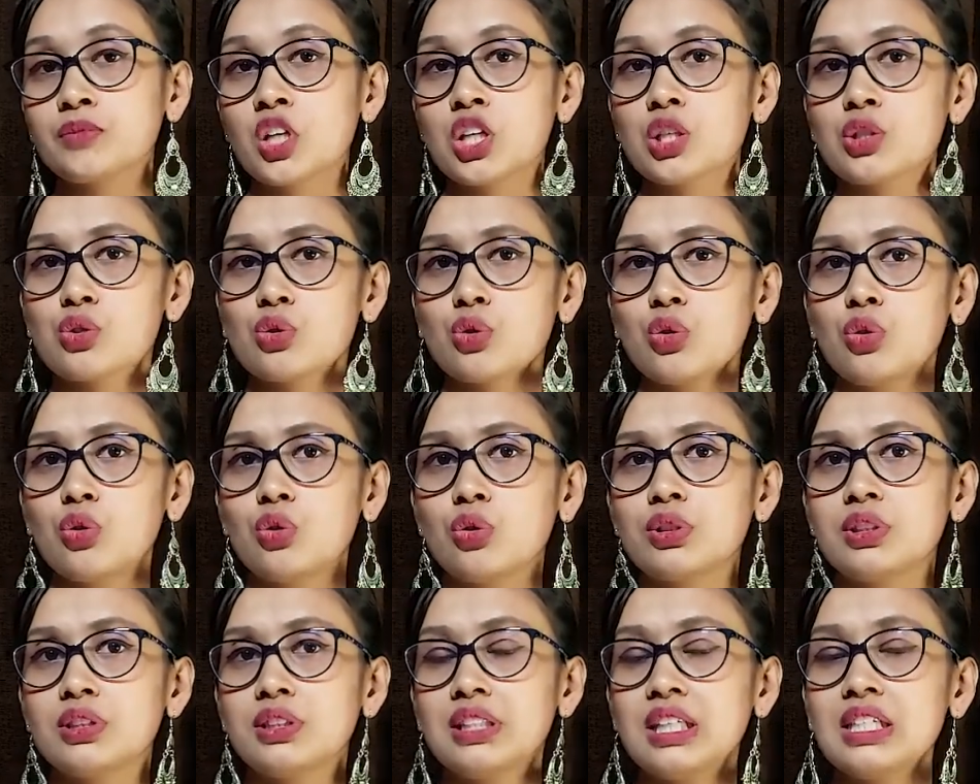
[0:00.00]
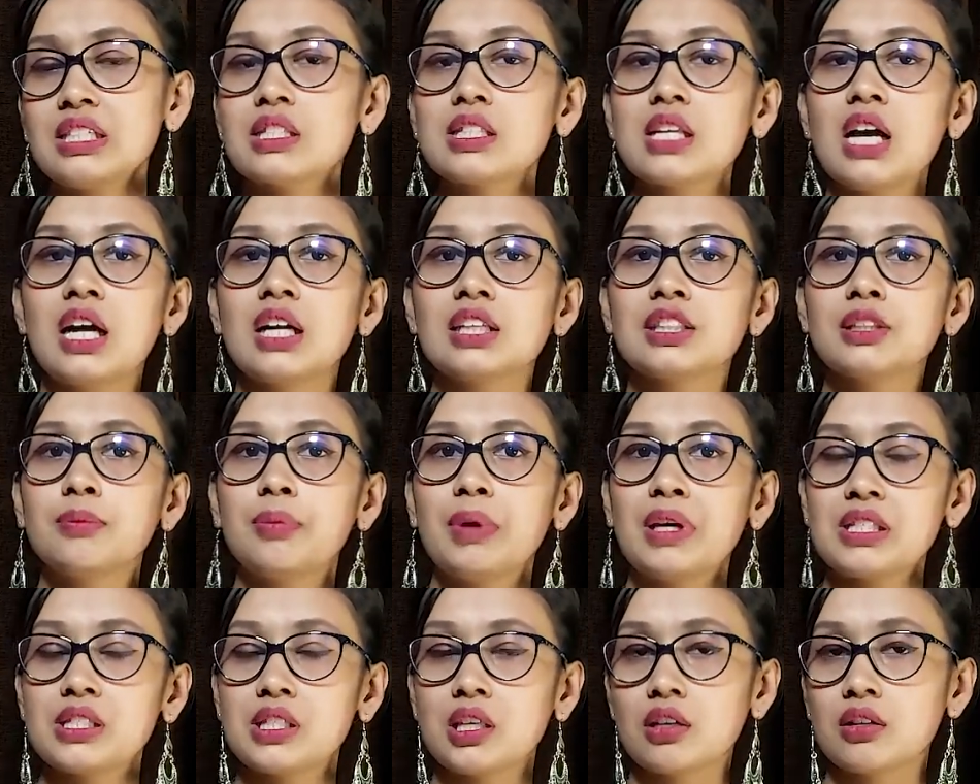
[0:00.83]
So these are the
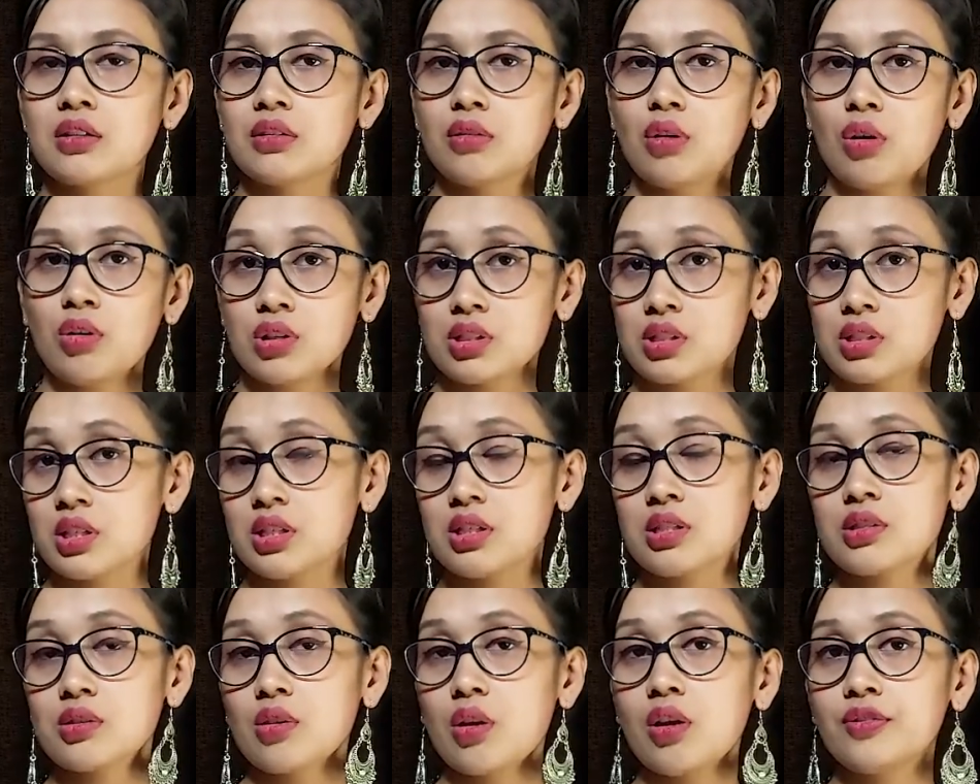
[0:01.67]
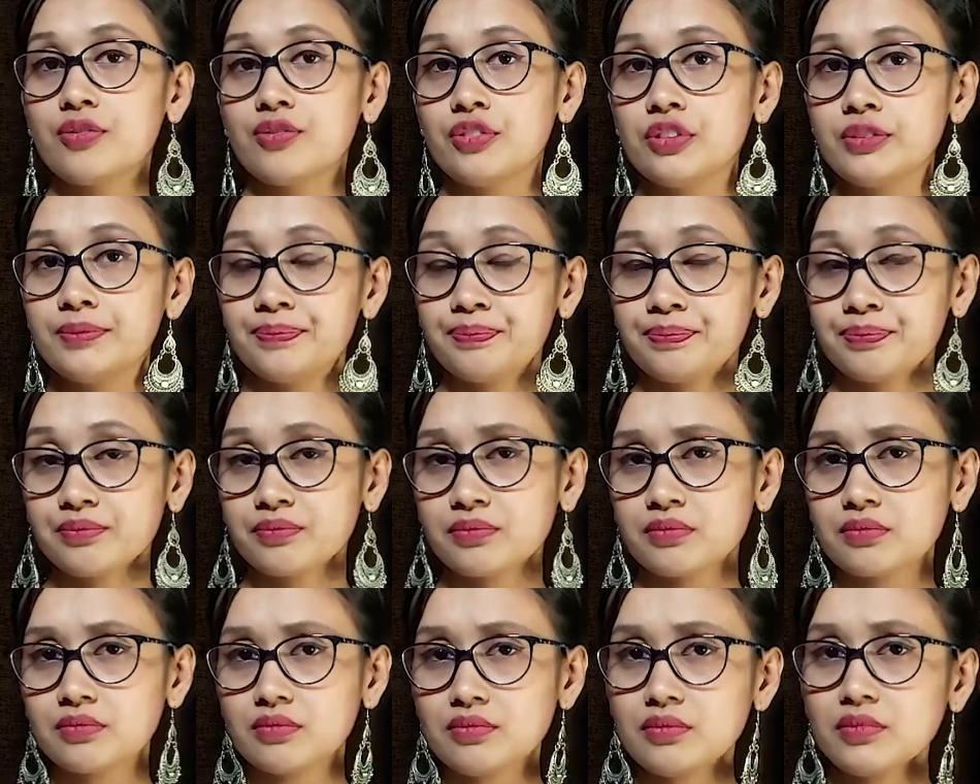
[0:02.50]
basic causes of
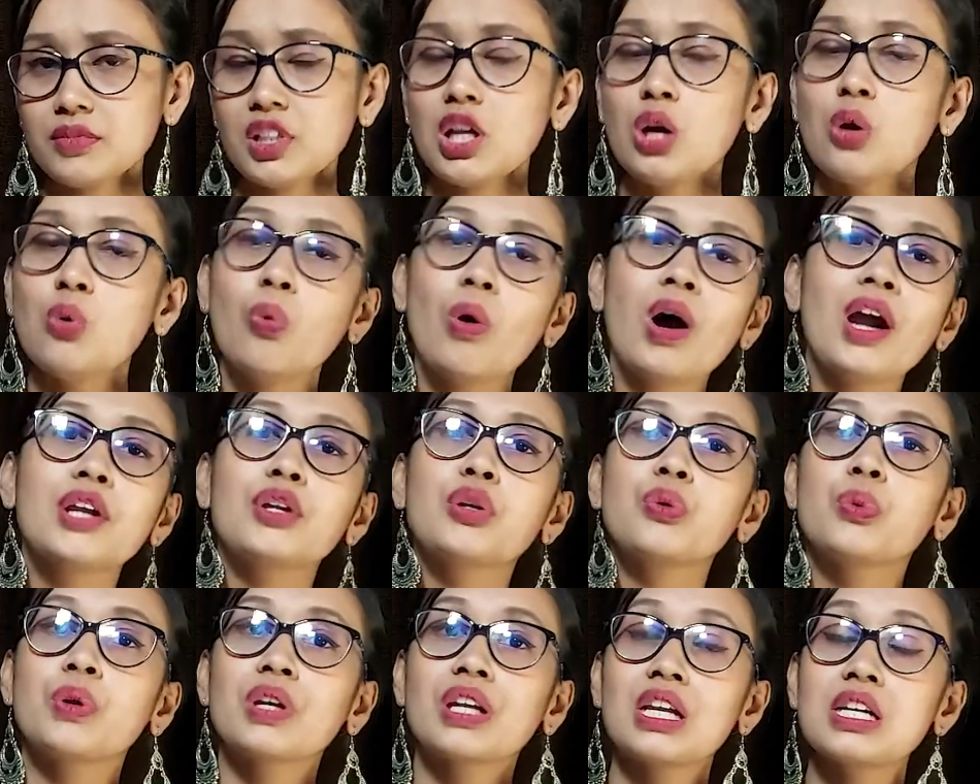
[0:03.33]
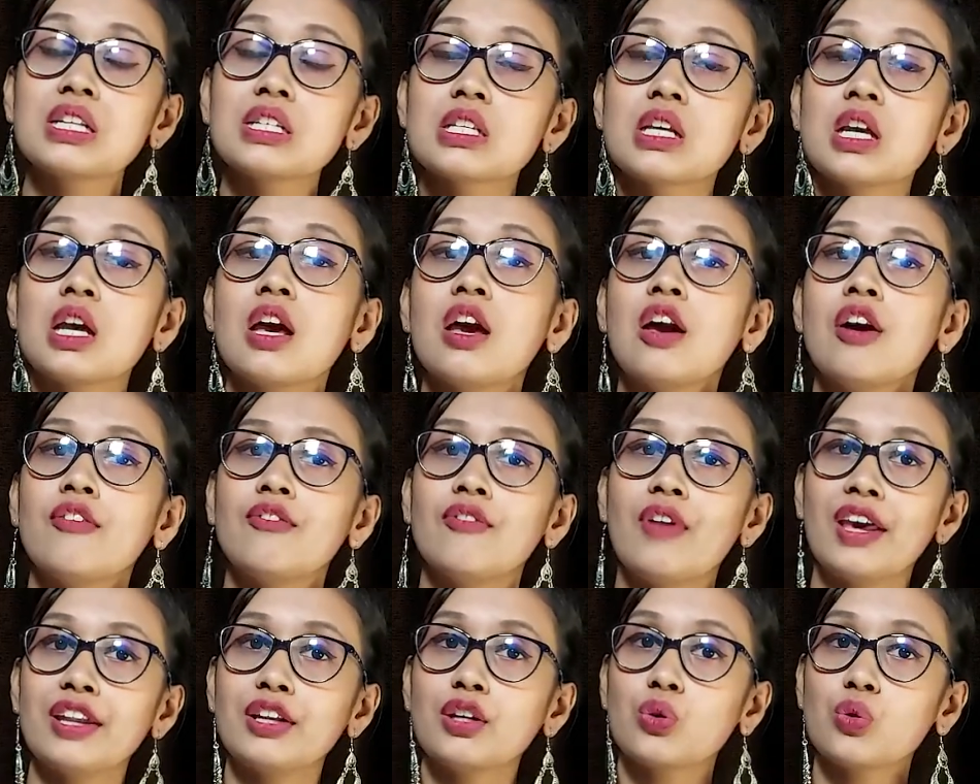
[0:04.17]
why do we get
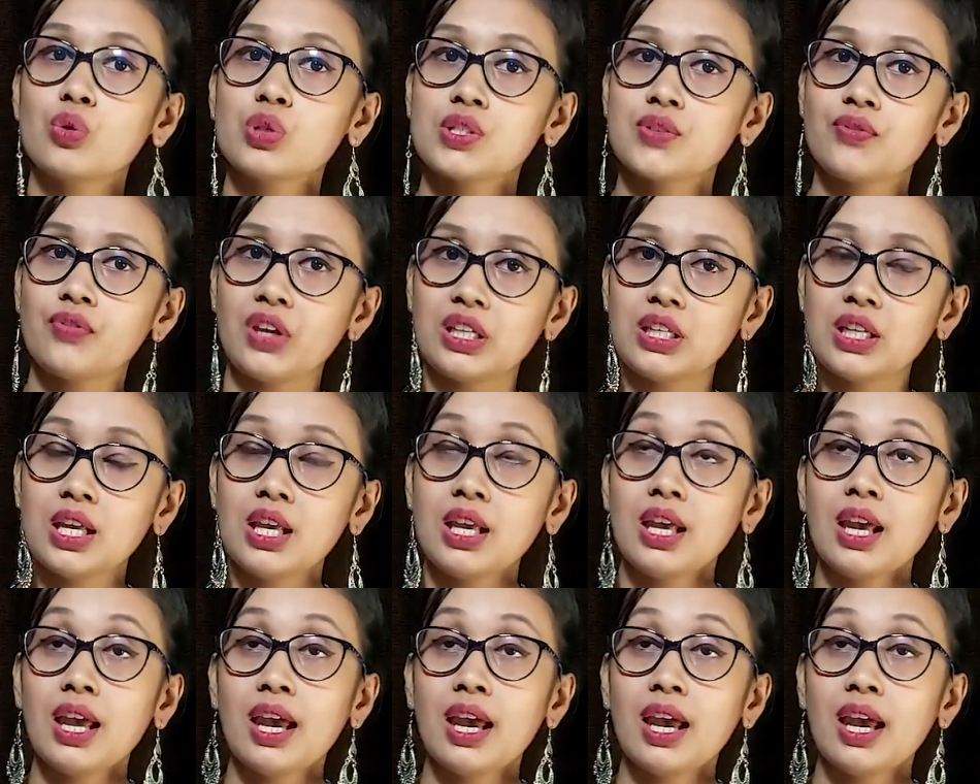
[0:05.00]
varicose vein.